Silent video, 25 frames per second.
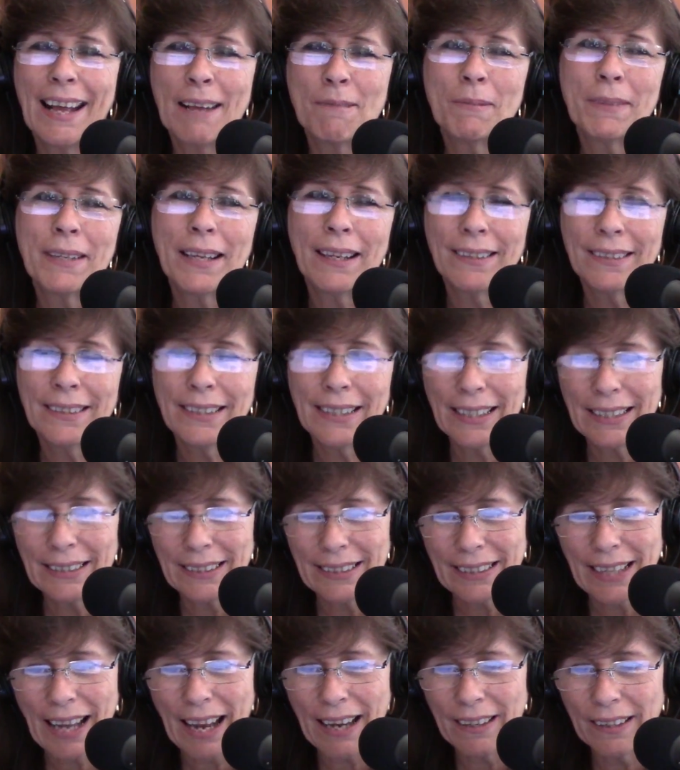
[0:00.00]
I'm telling you,
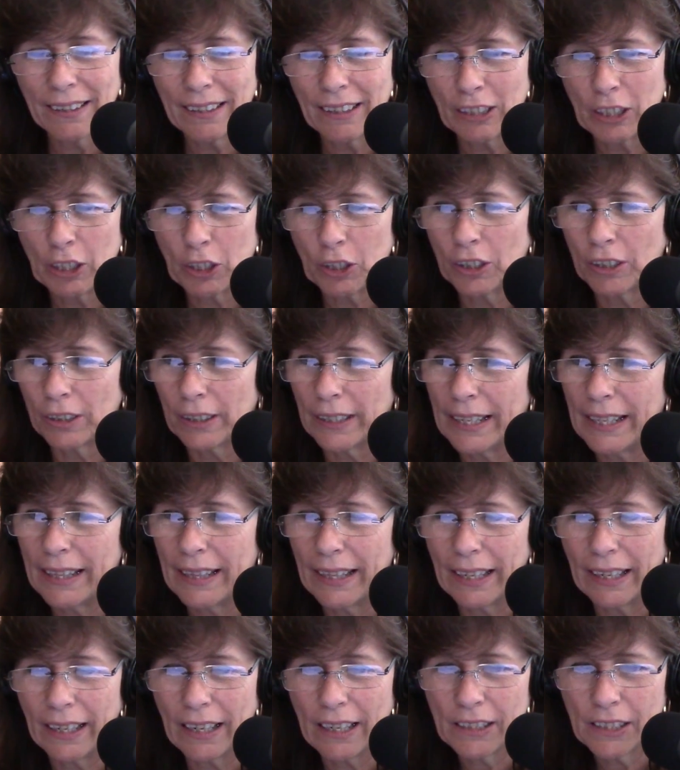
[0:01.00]
it's kind of a girly
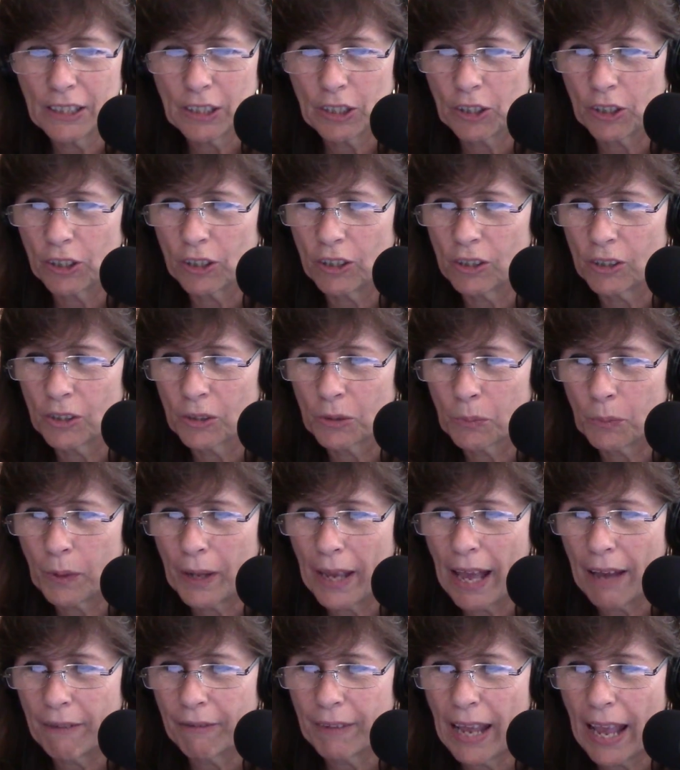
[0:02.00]
thing. Us girls,
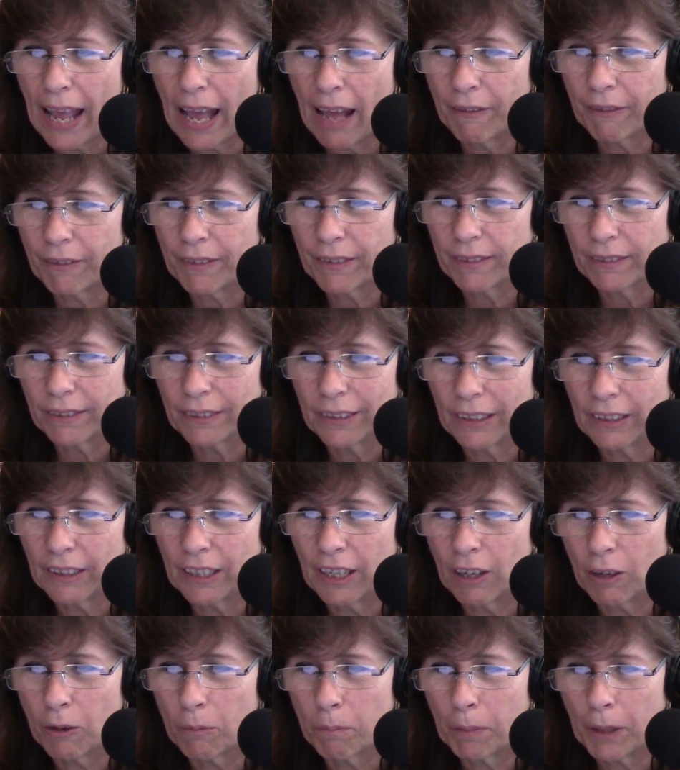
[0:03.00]
we have to have
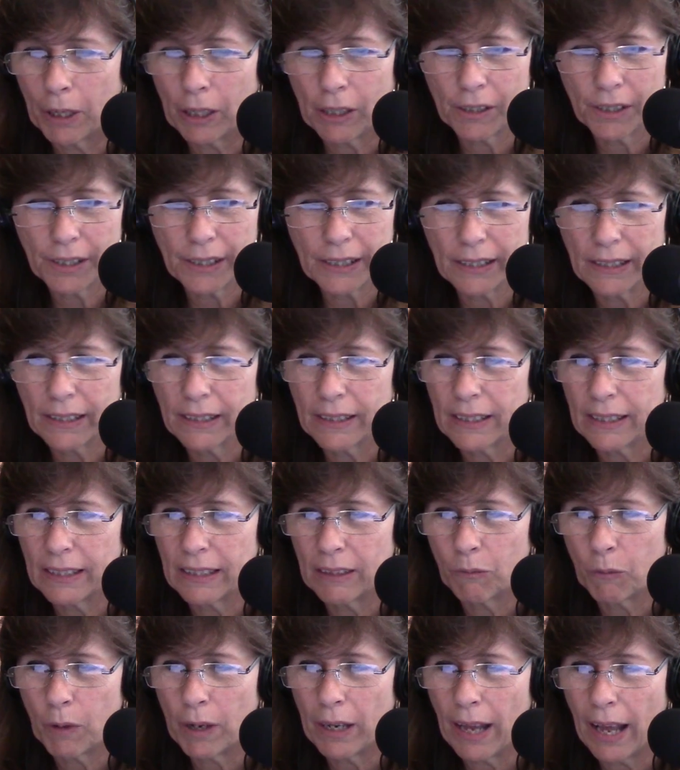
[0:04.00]
purses,
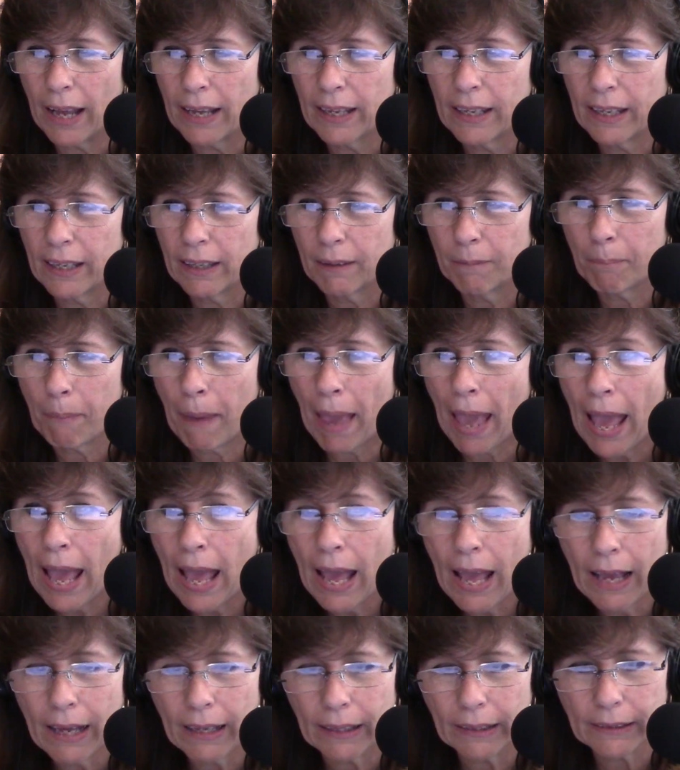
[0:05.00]
and we like
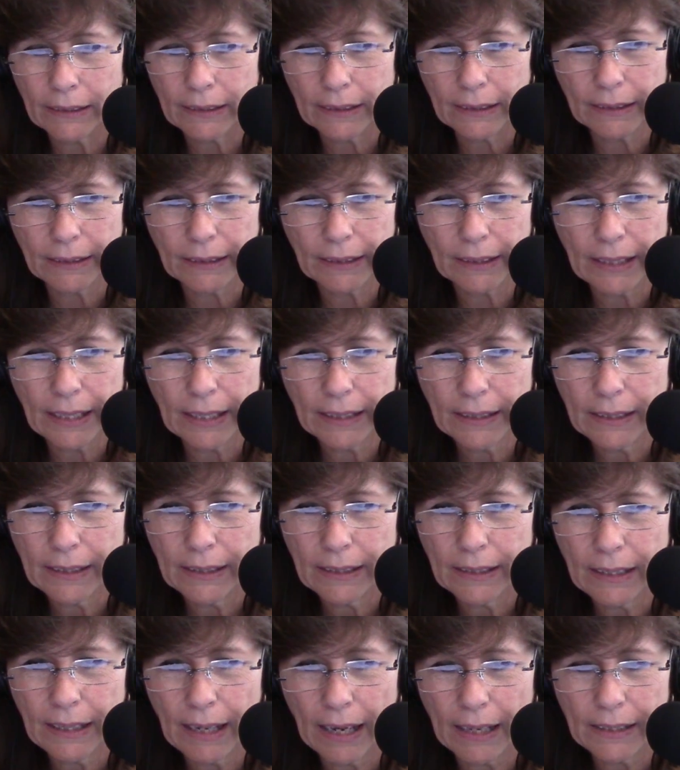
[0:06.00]
bags. And this
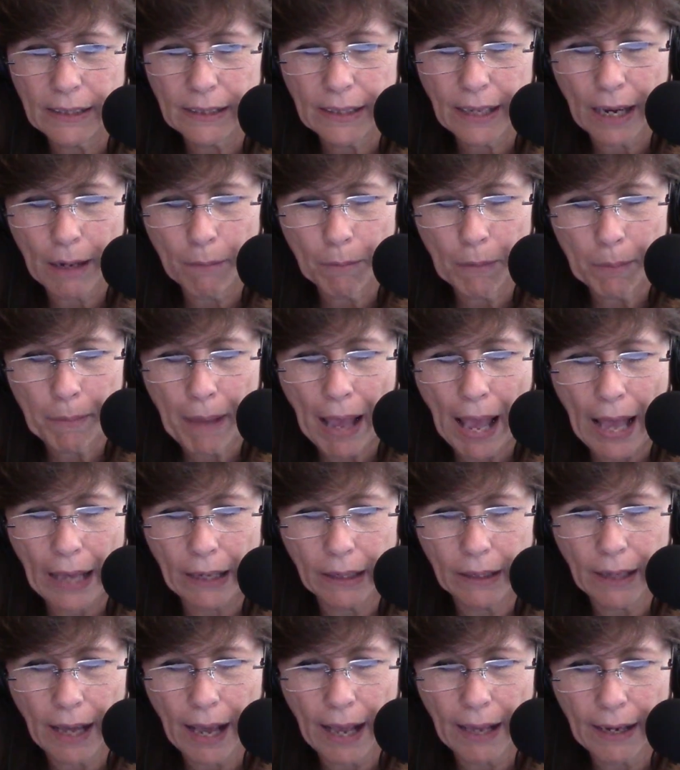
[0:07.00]
is a nice camera
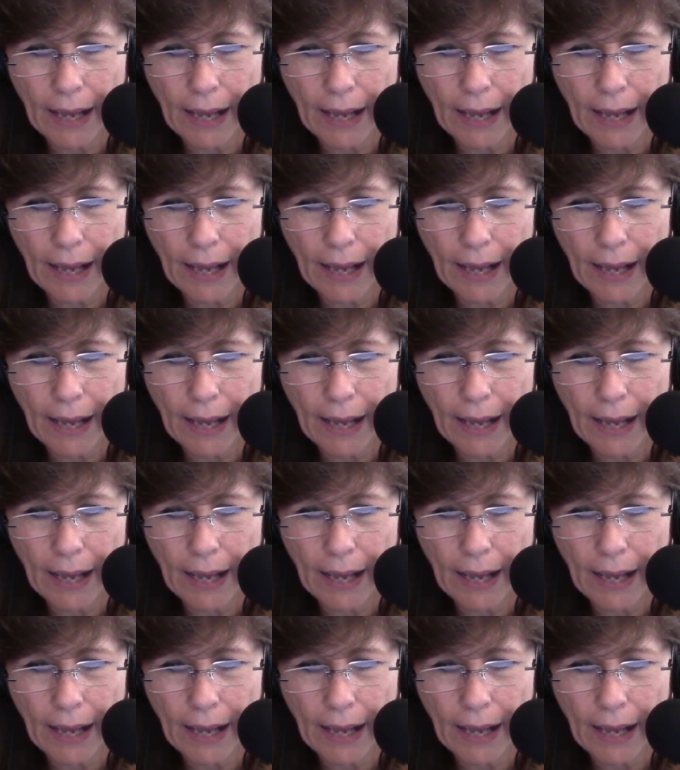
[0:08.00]
bag. I